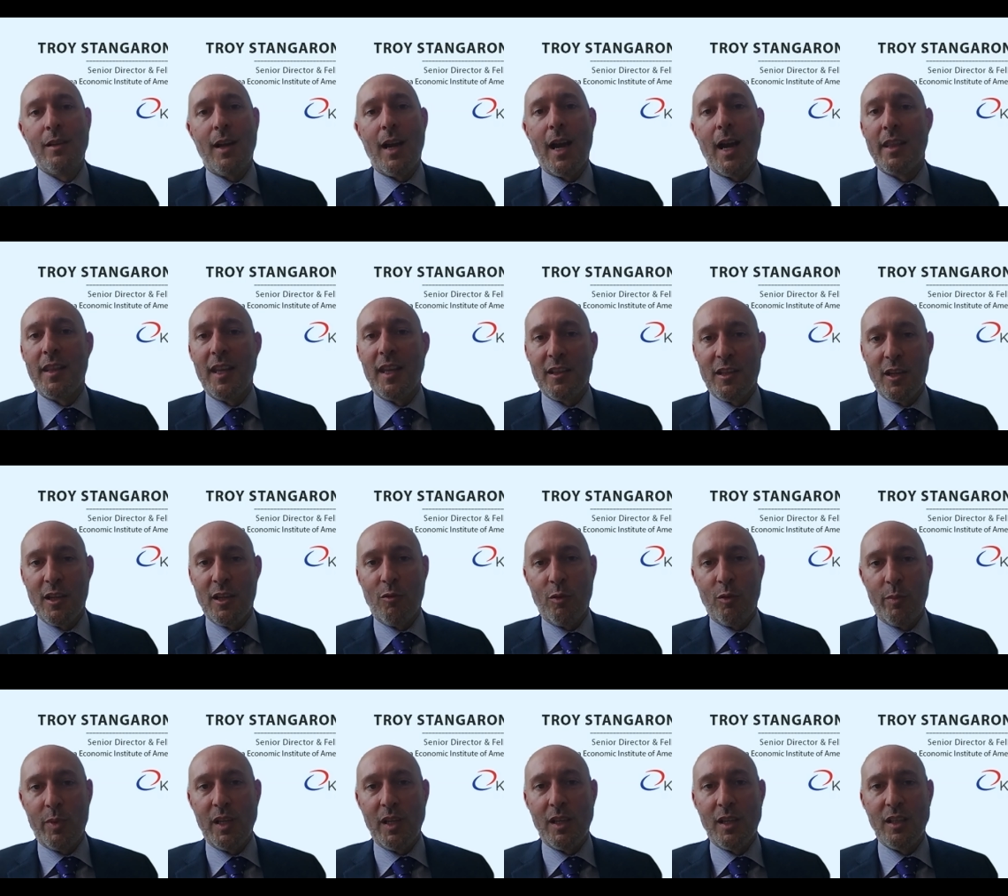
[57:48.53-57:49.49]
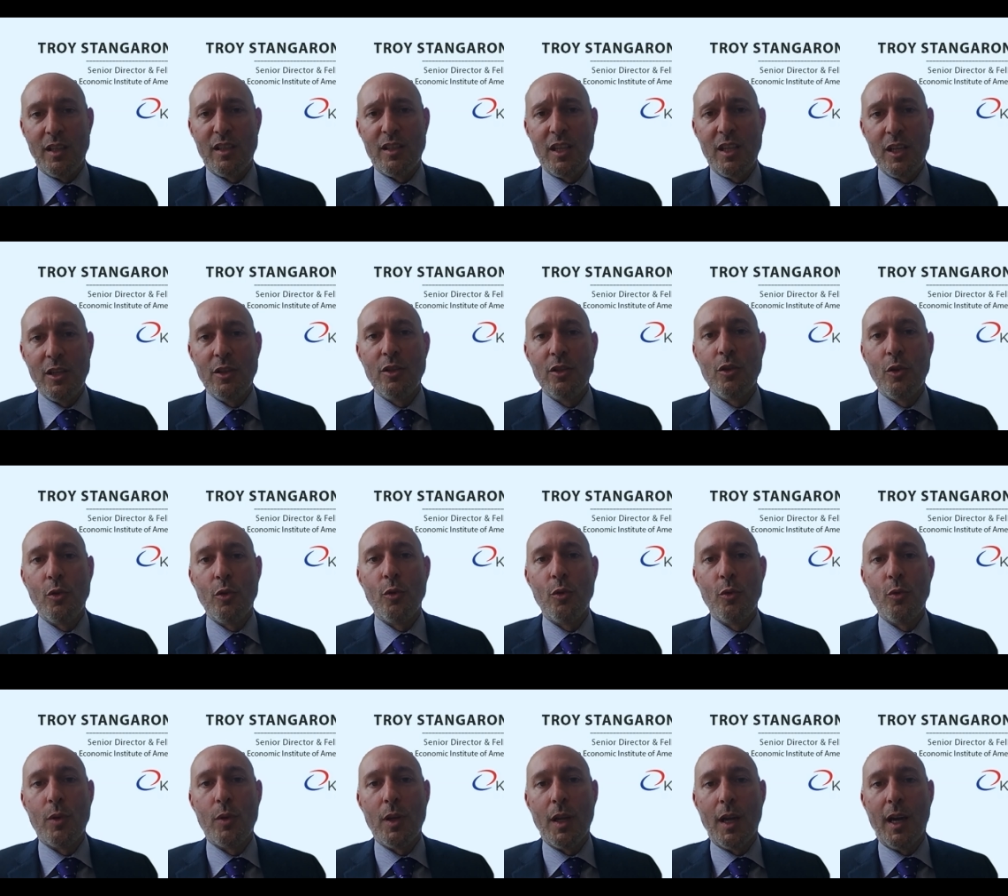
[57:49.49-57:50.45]
I think there will be
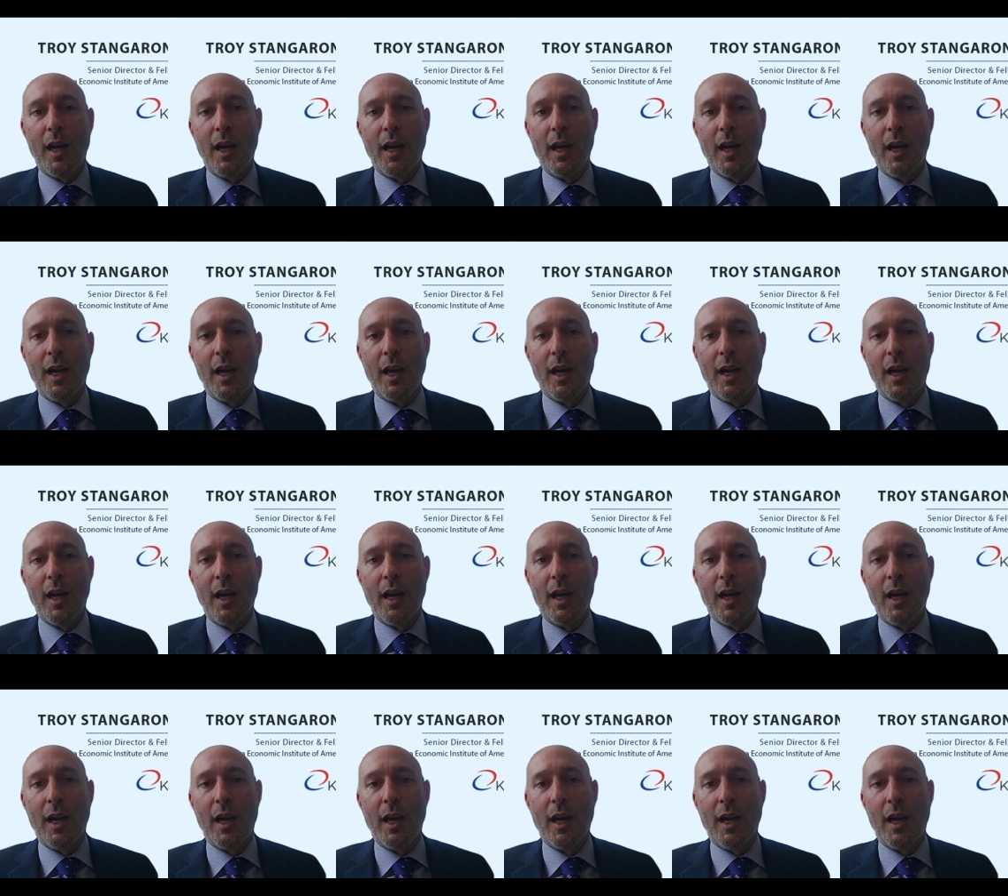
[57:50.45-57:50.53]
continued,